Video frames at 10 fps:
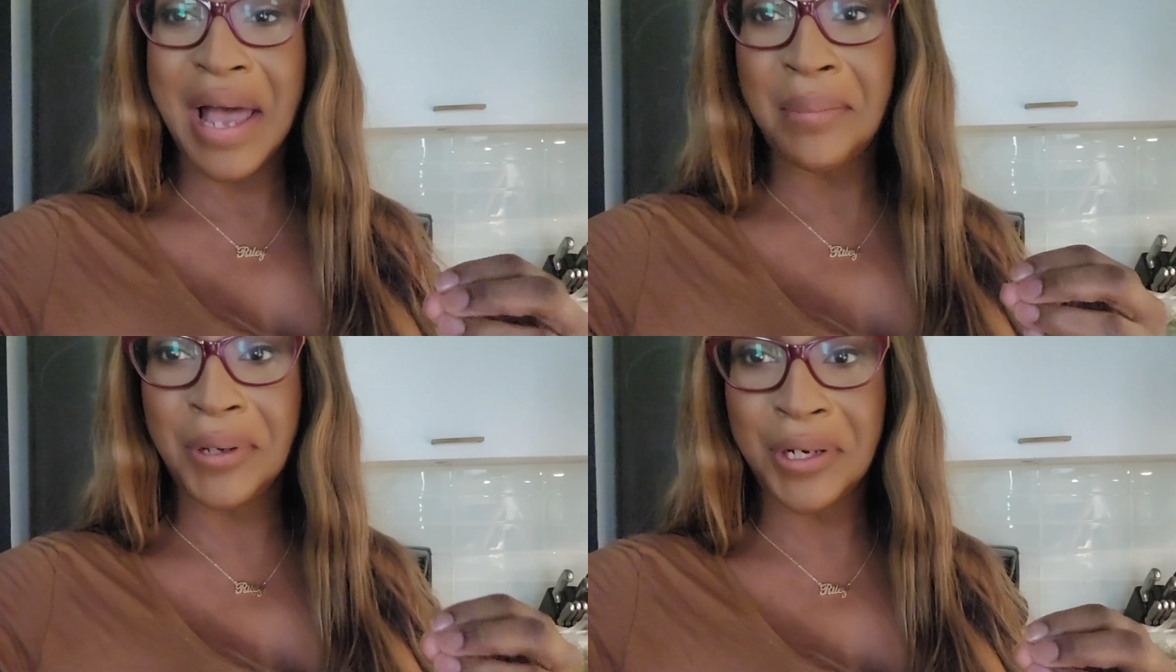and I
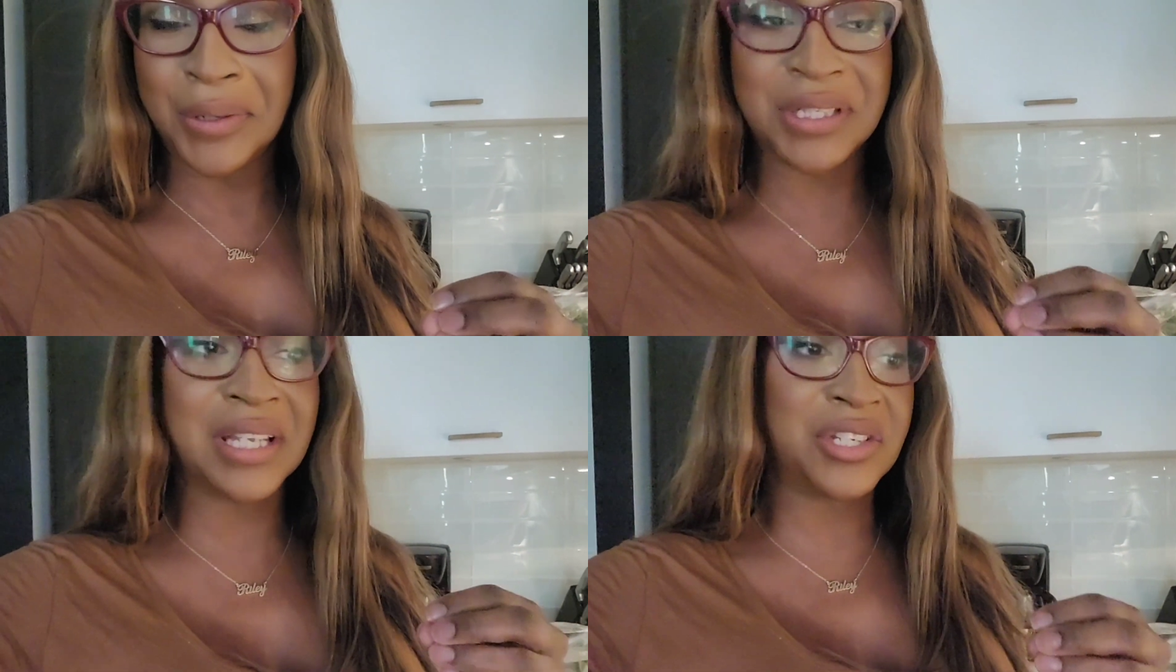am going to
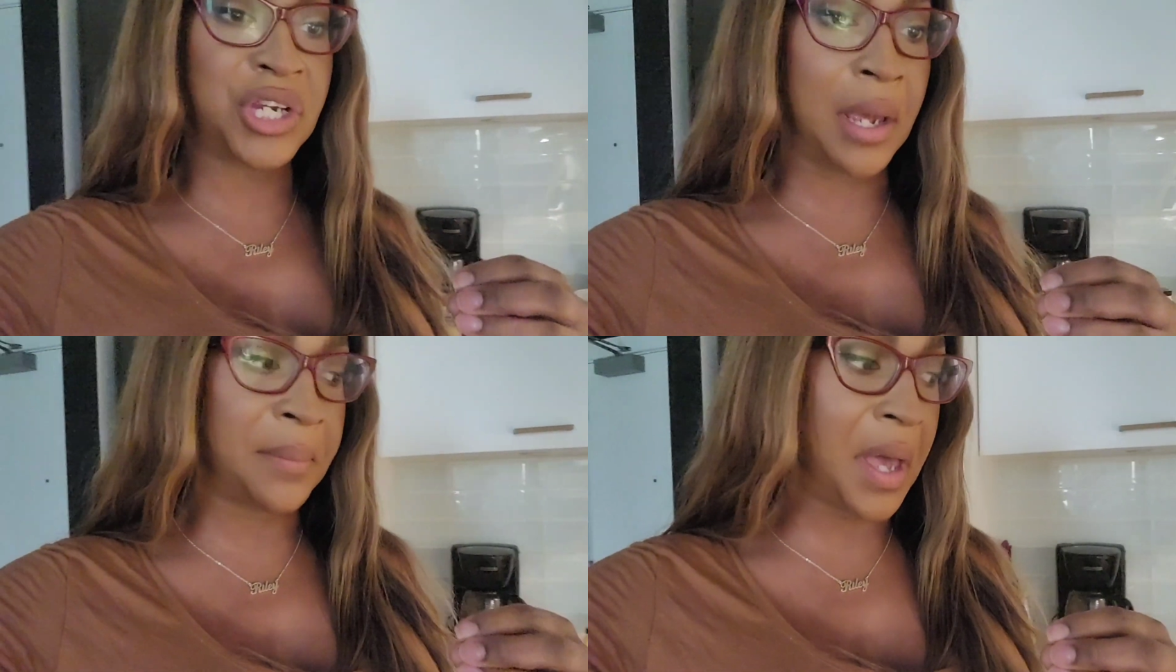go to the
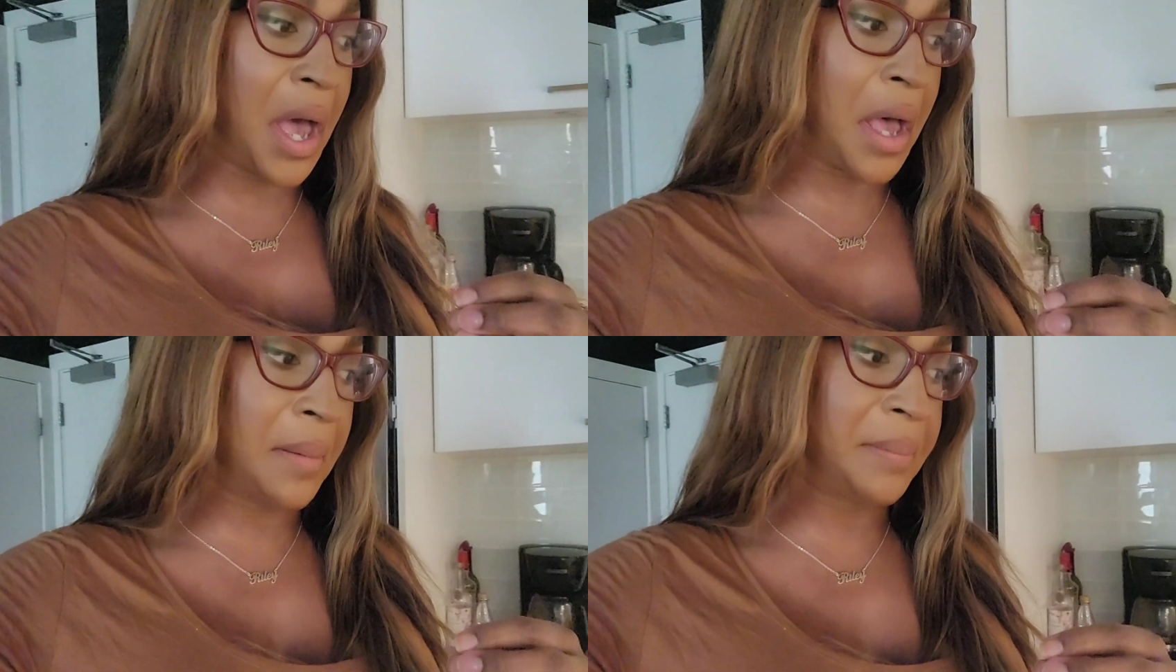gym,
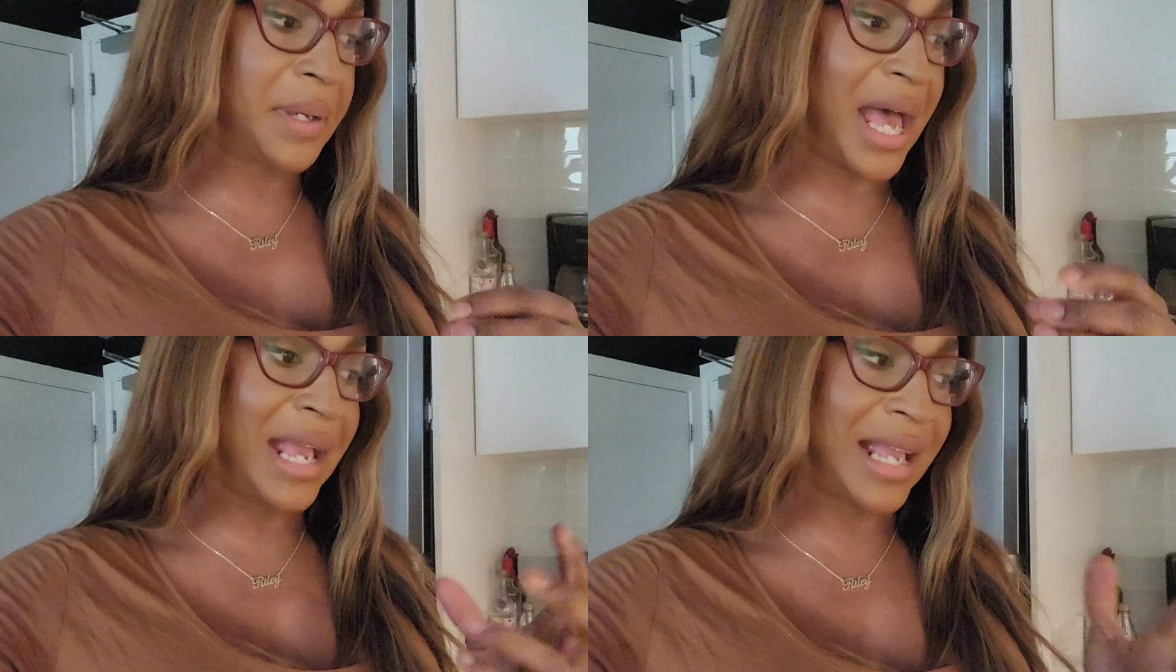um,
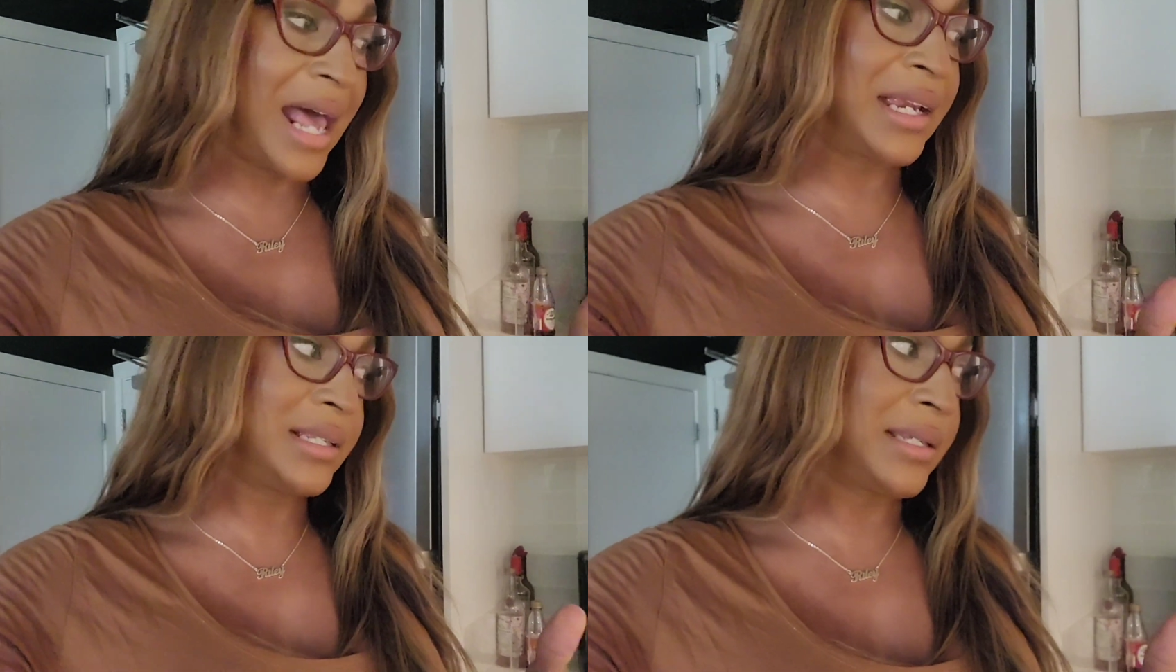but I
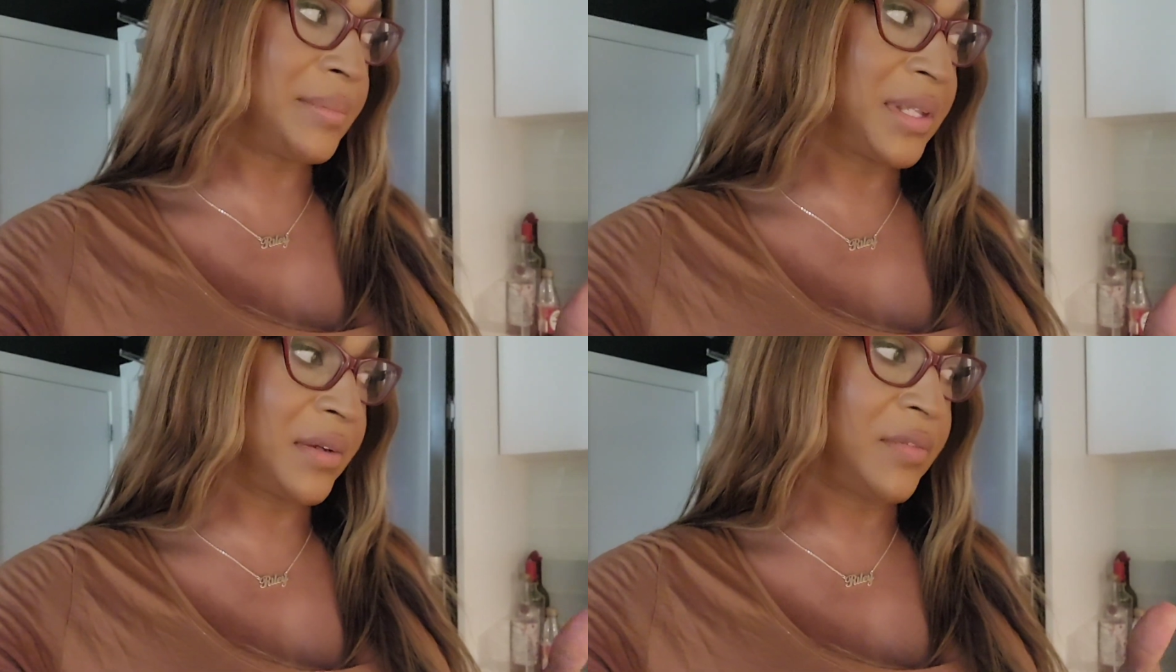got to eat
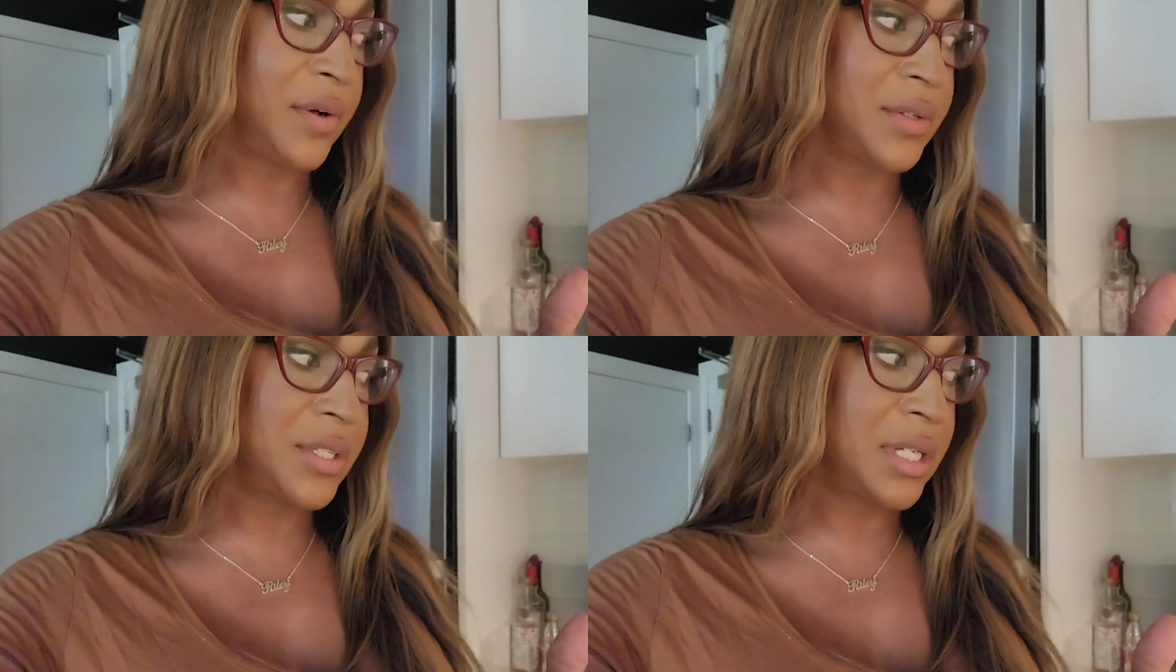something
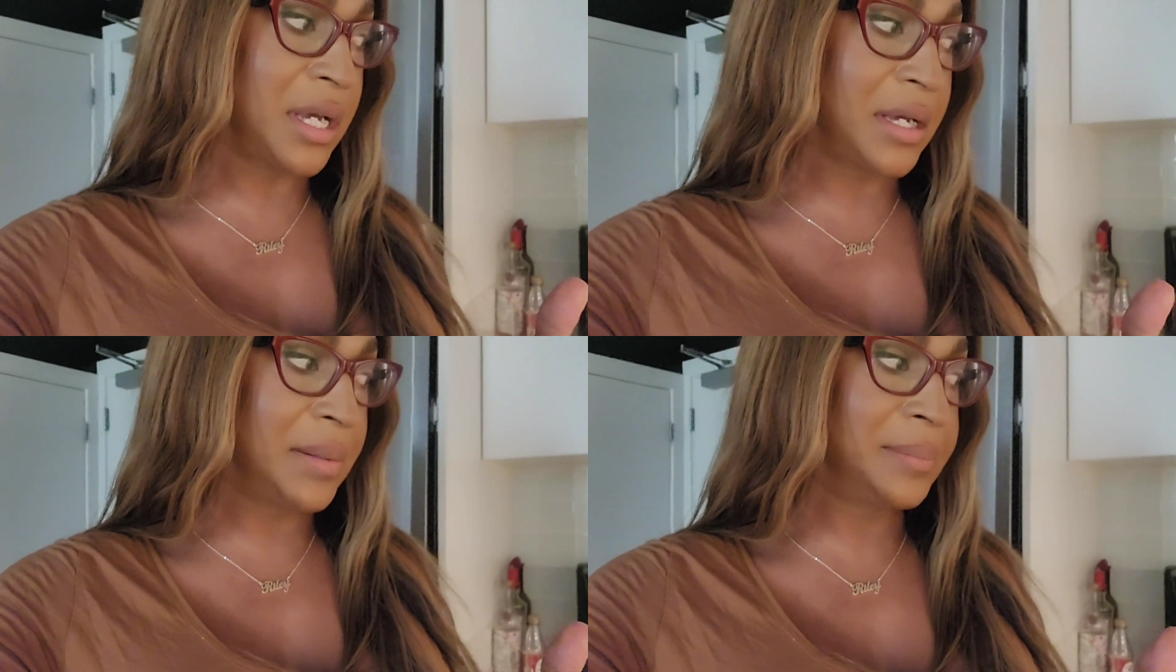first
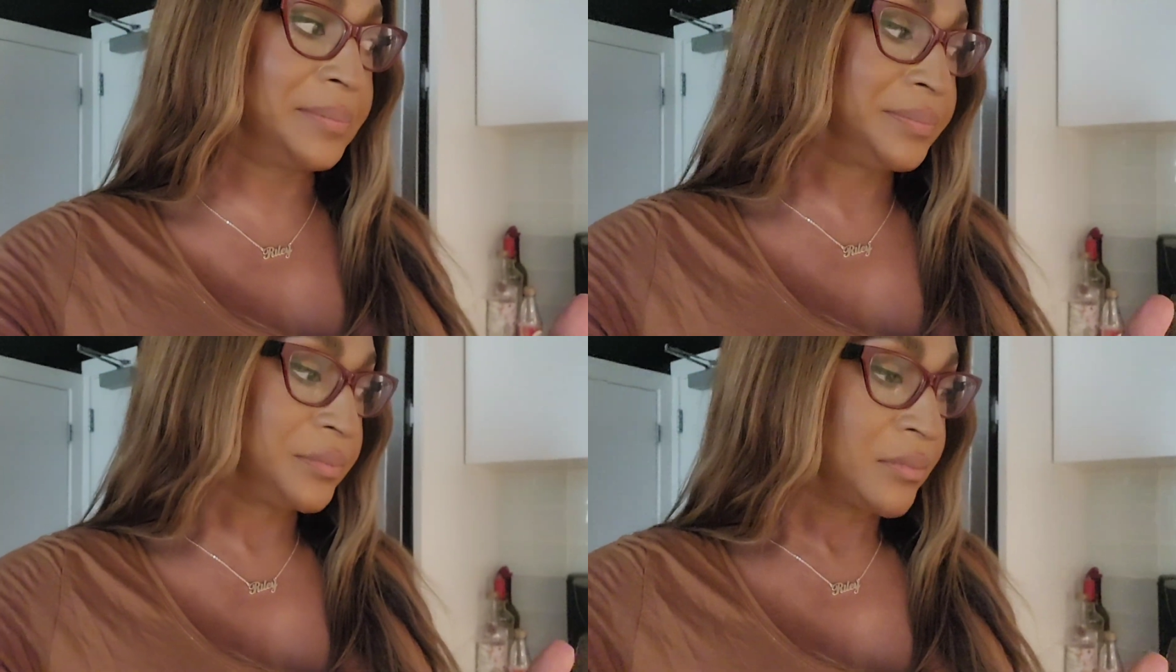um,